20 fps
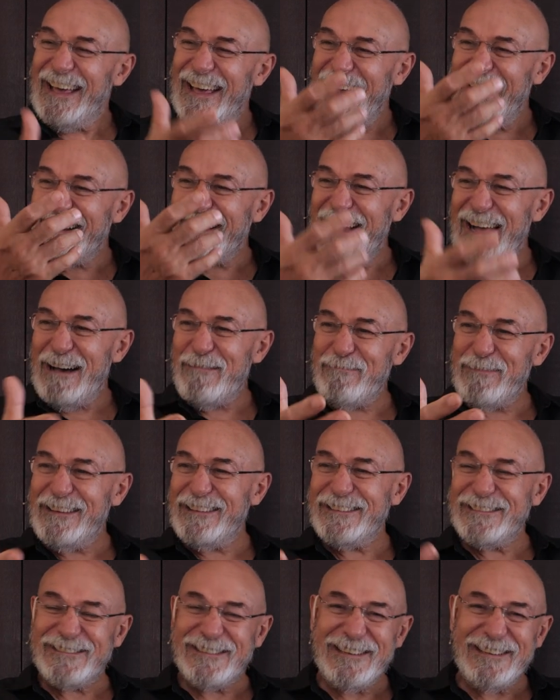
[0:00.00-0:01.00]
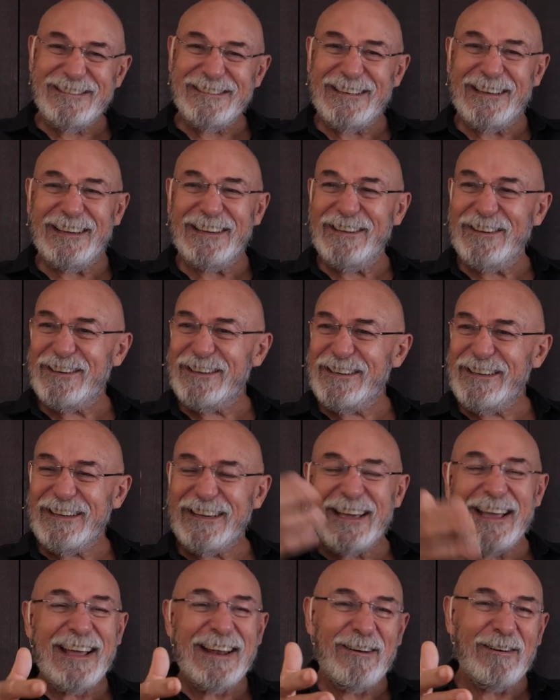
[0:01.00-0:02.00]
It can't be this easy. You
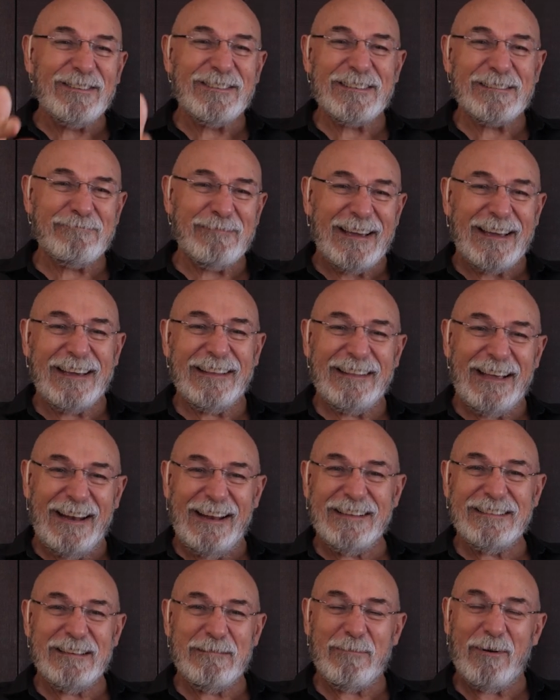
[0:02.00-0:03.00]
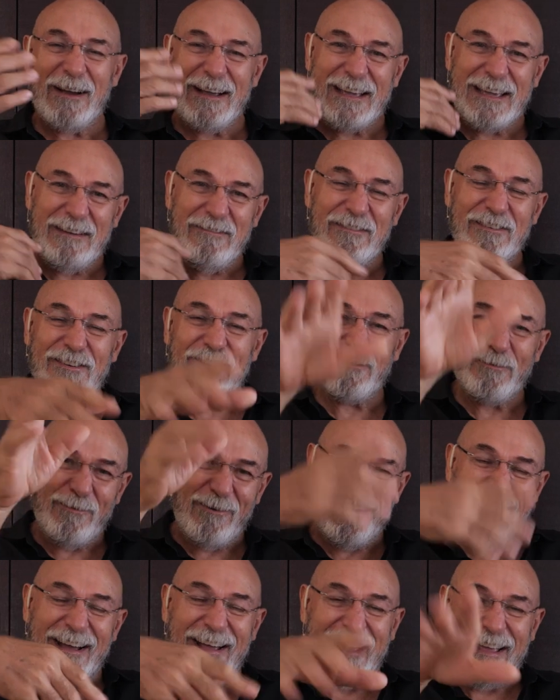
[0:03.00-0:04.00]
cannot just make it that easy by giving it
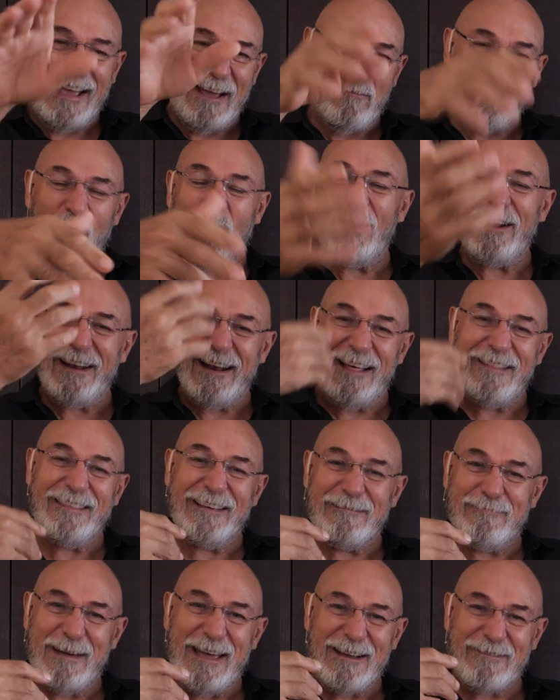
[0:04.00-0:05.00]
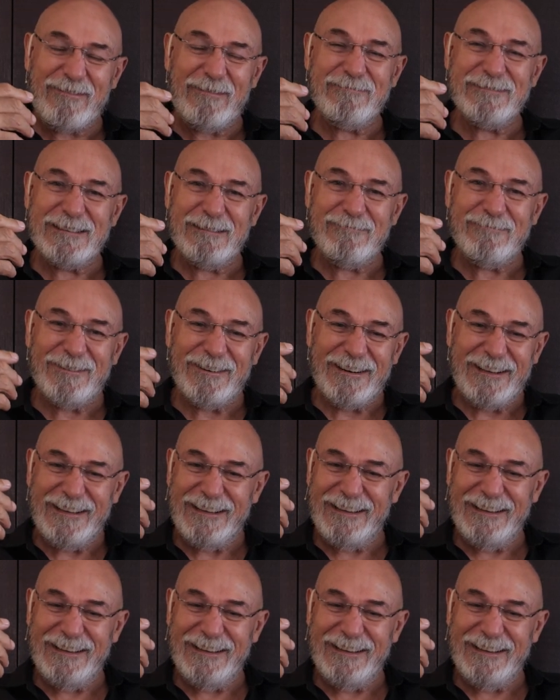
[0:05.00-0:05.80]
away and want nothing back from somebody.